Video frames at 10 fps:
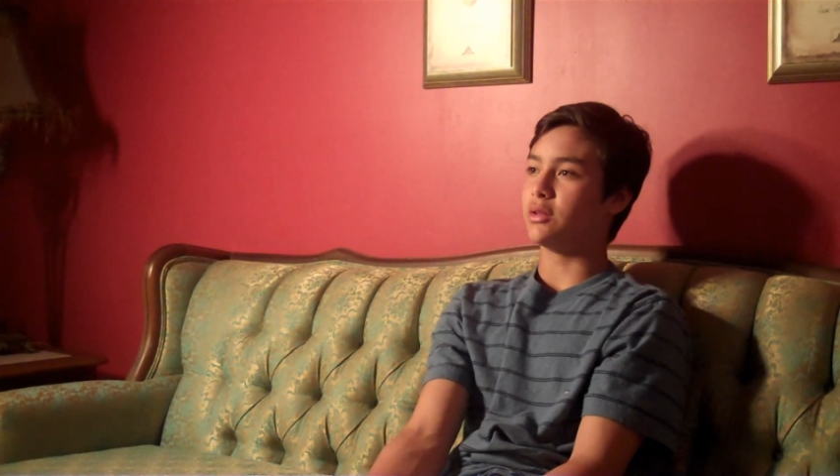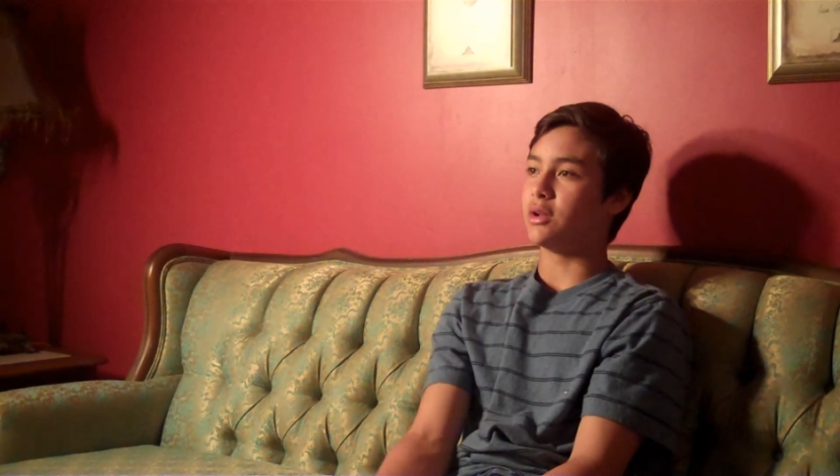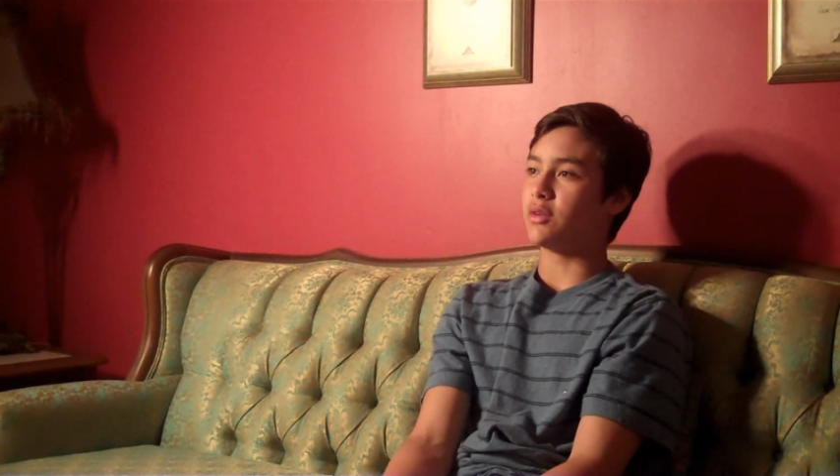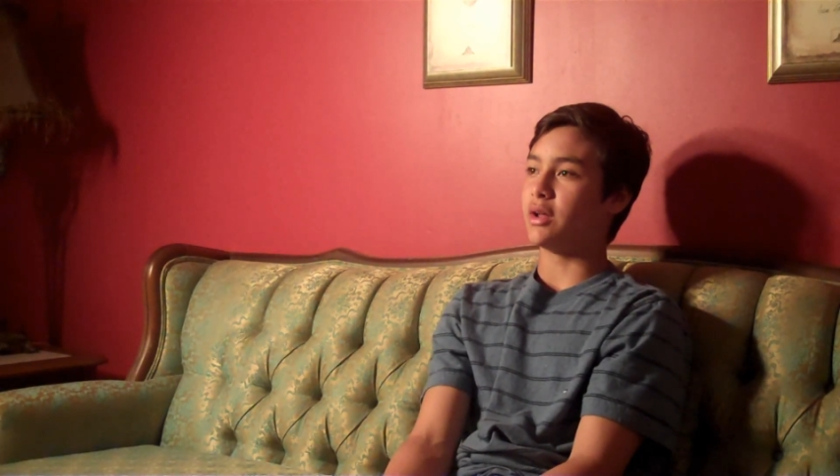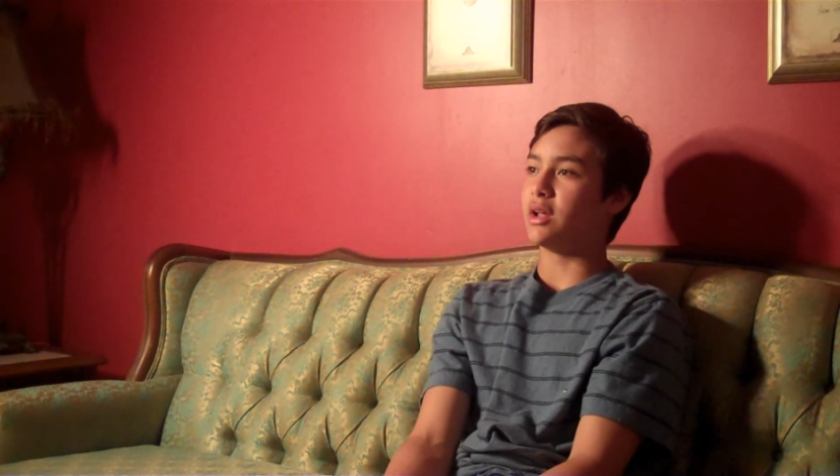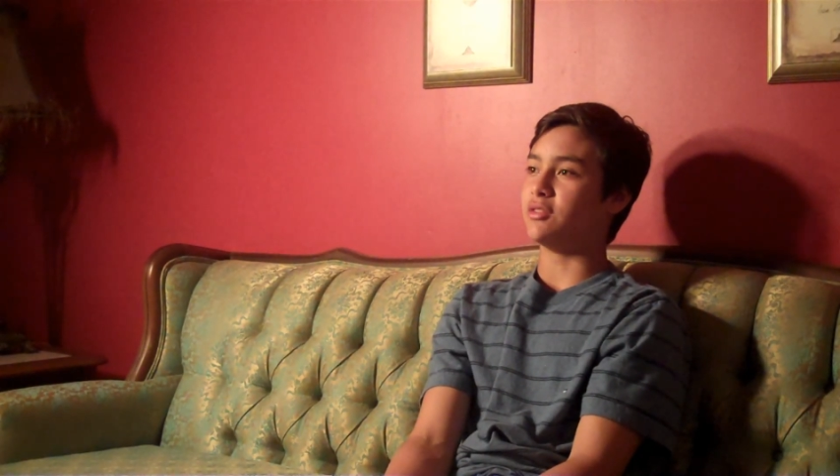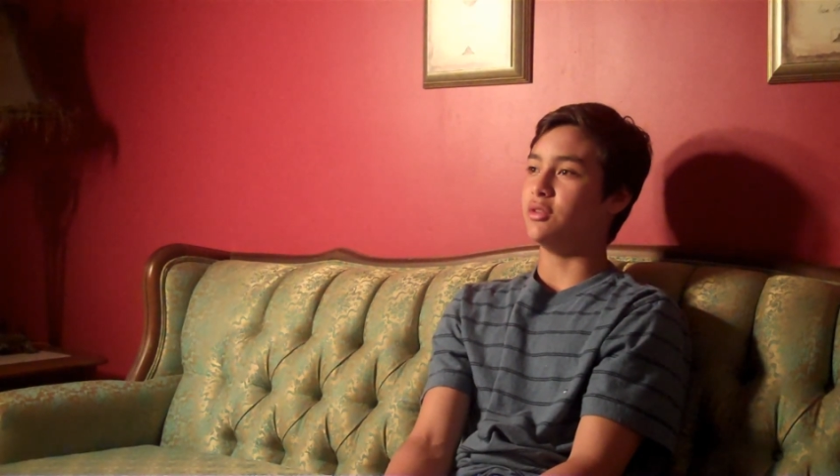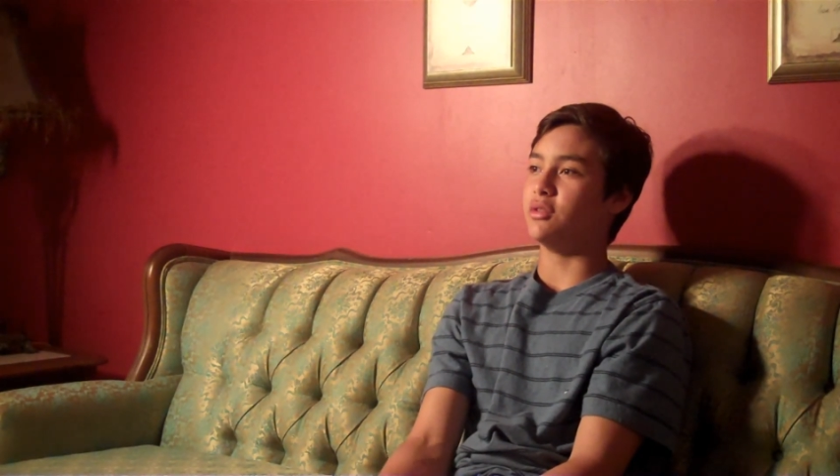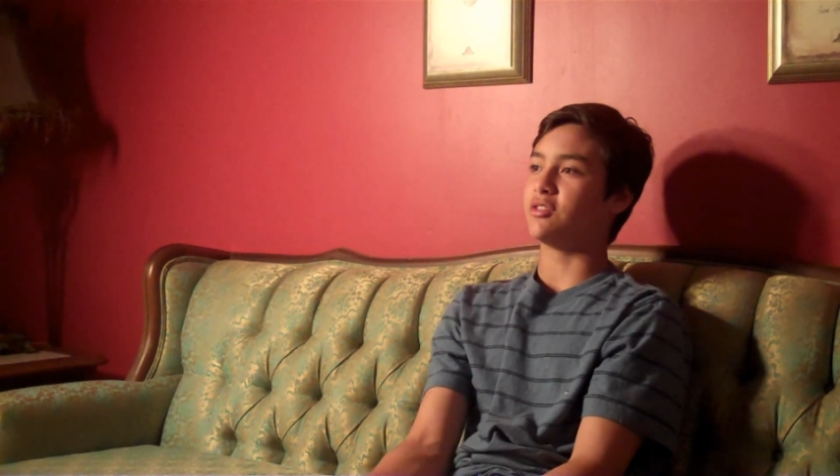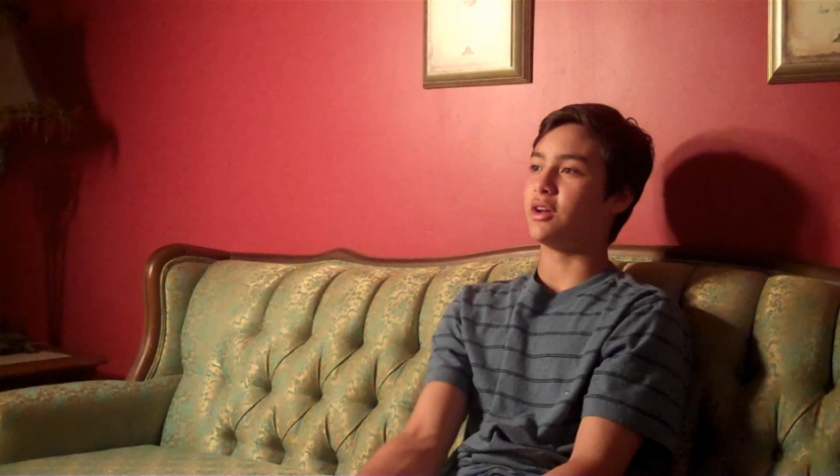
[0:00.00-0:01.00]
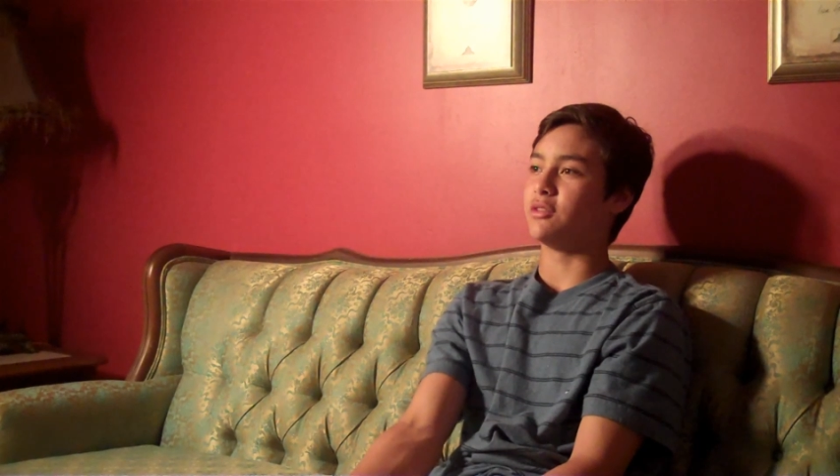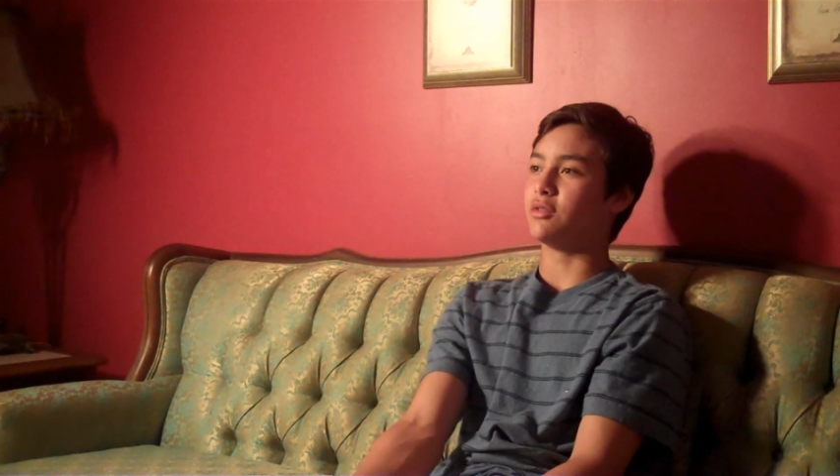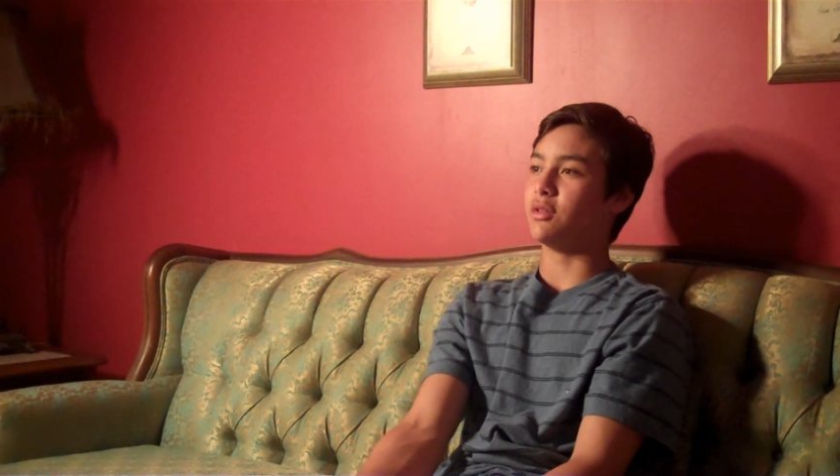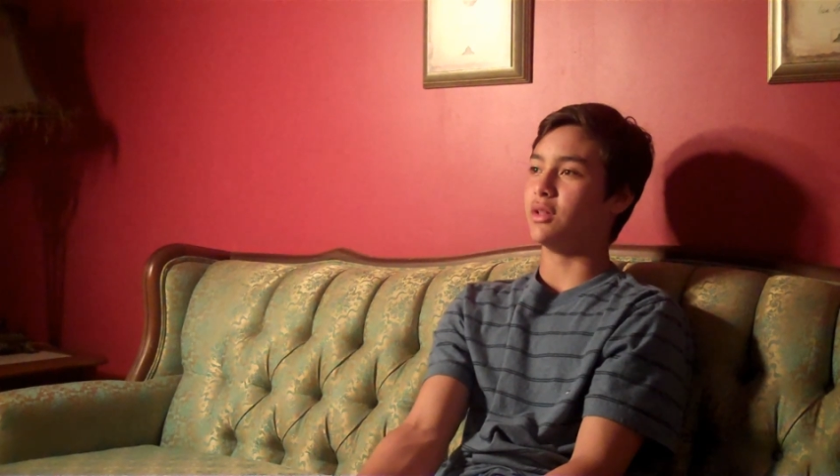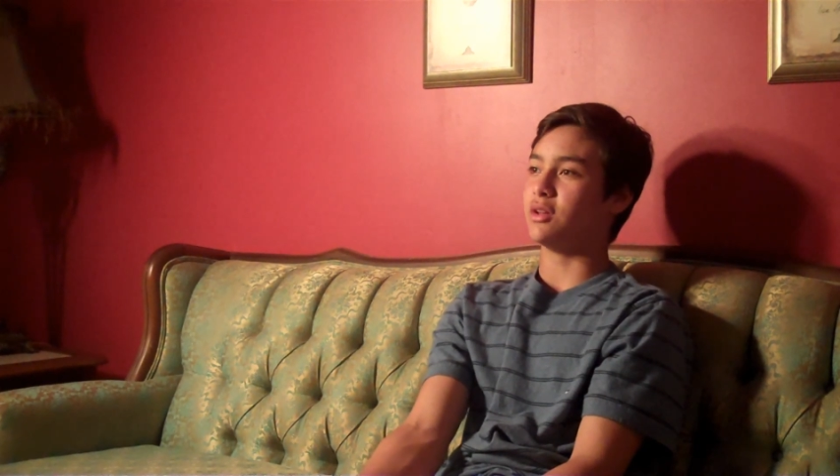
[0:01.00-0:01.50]
and I've gotten asked to do the Slides
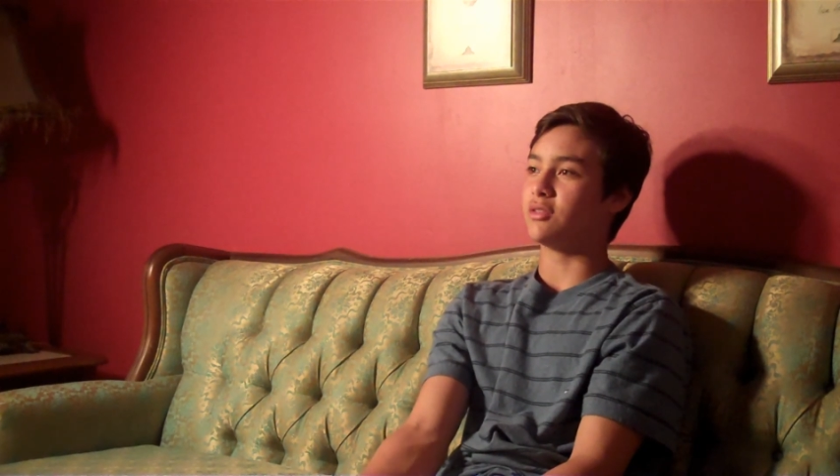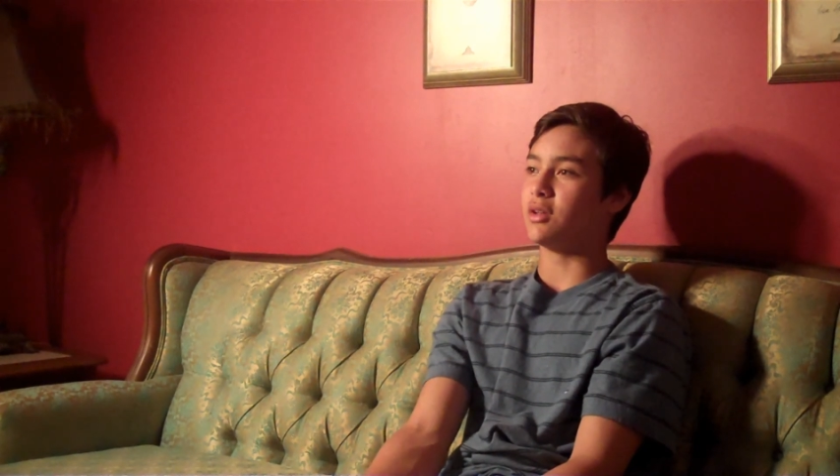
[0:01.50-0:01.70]
for the Lakes.